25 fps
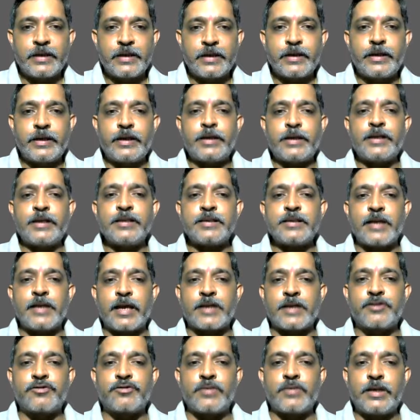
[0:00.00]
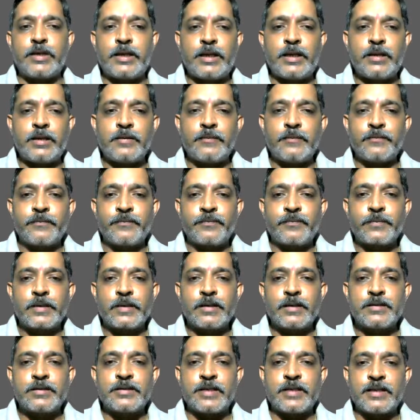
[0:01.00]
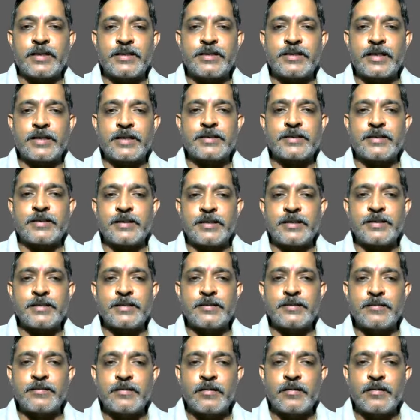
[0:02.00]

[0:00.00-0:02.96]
It is actually, Sensex is